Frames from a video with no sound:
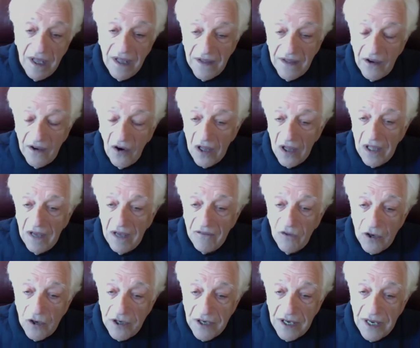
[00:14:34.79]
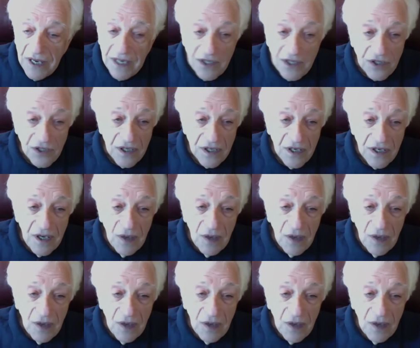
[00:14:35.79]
They all have ordination.